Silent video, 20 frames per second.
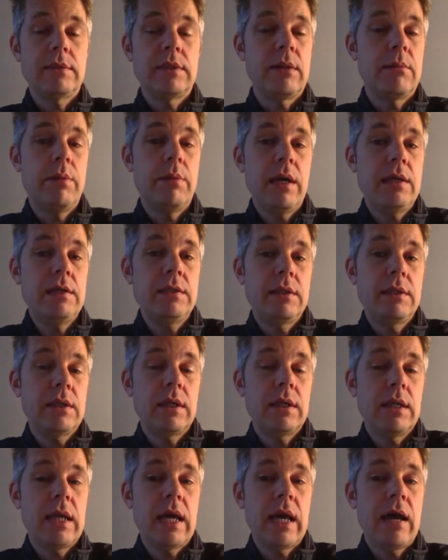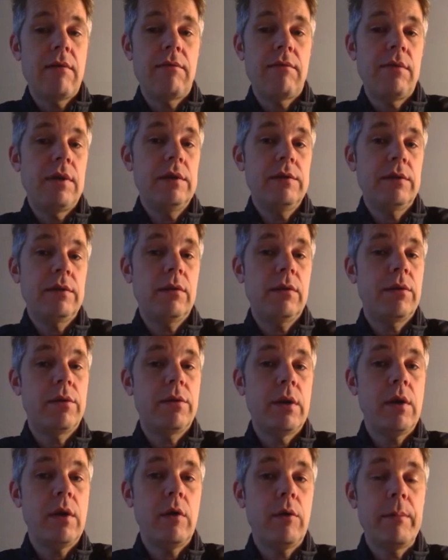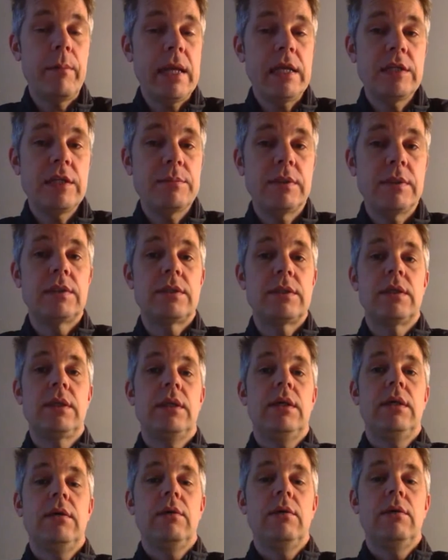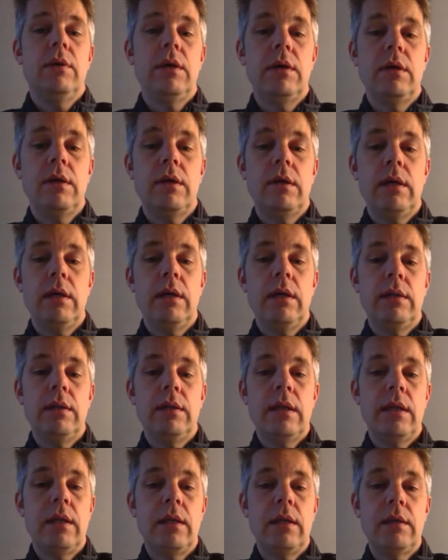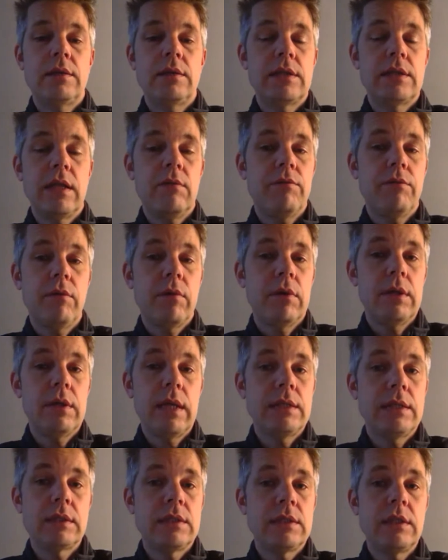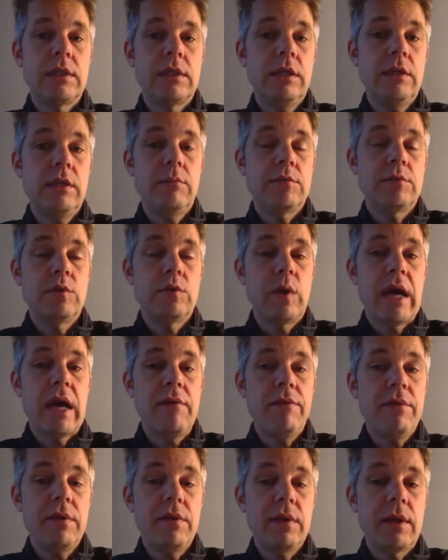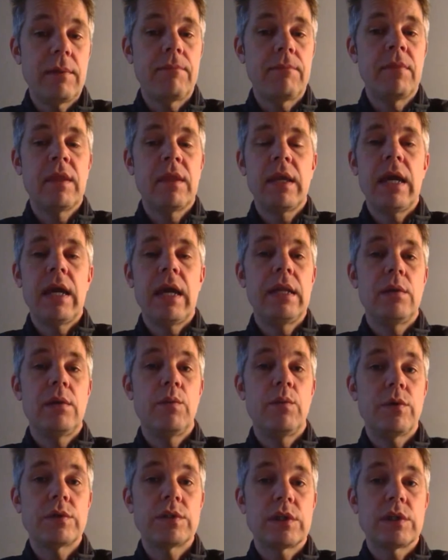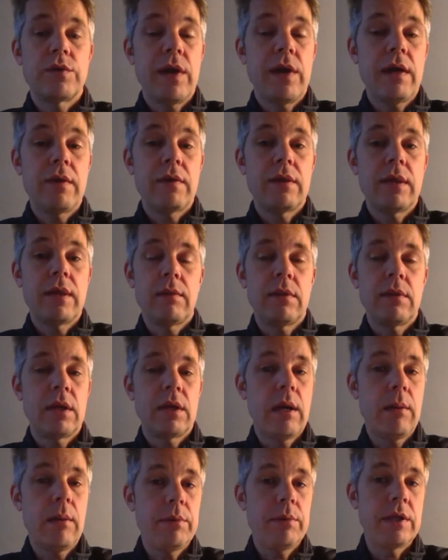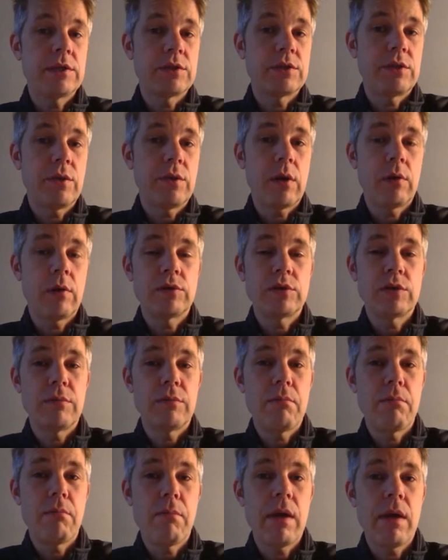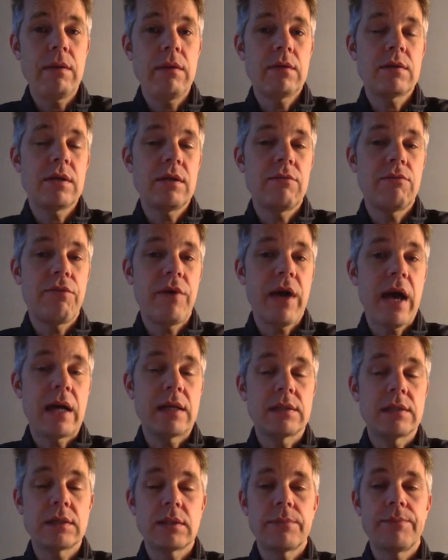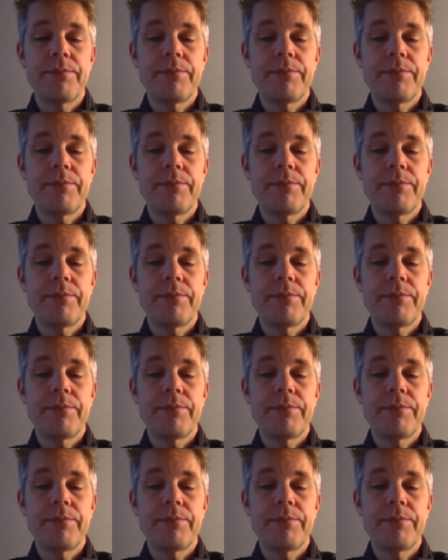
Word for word: They basically have little or no management, and the self-organizing teams do everything, and it works great. The company has grown tremendously fast.